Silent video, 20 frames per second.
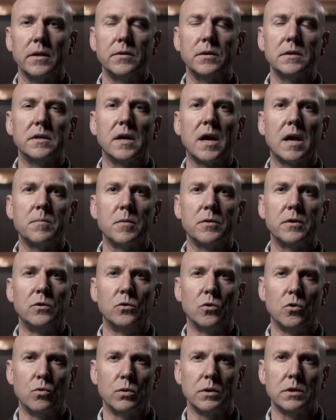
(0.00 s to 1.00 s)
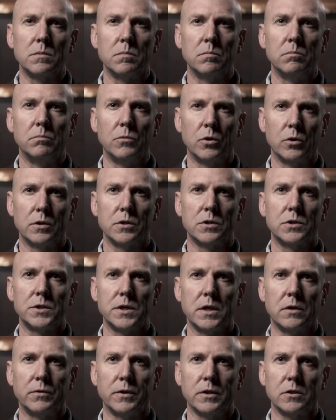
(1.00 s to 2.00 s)
At the time of the Norwood murder
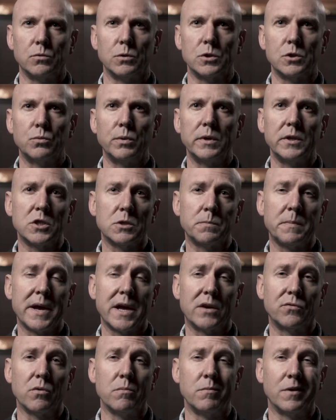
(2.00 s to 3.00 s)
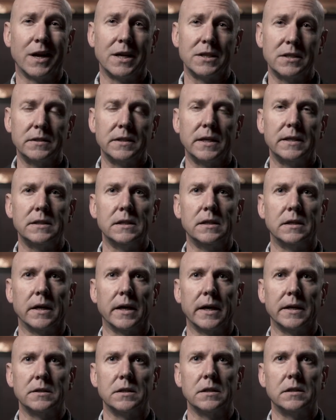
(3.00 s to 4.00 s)
series, which really spanned from
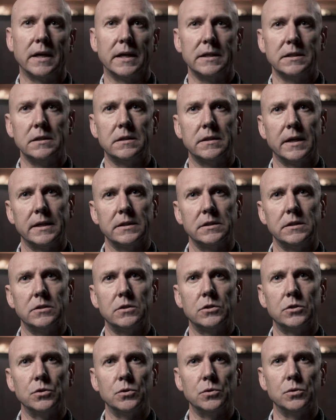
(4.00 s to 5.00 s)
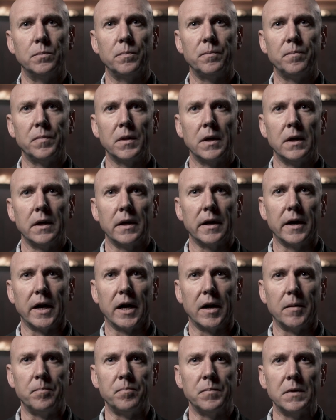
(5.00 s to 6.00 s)
1989 to 1992,
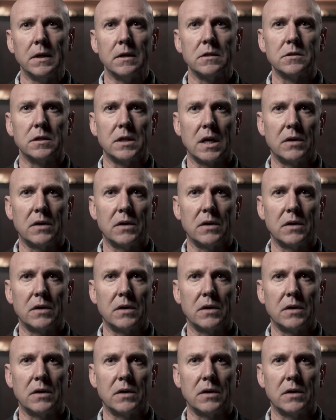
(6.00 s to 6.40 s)
South